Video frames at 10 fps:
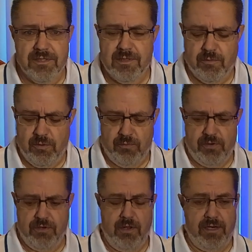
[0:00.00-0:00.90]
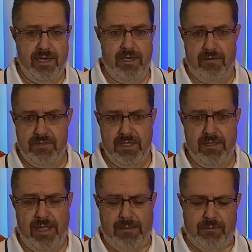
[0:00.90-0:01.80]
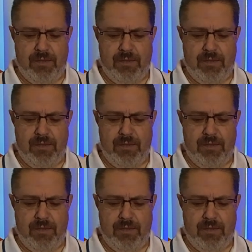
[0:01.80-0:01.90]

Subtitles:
somewhere where you're not getting enough sunlight.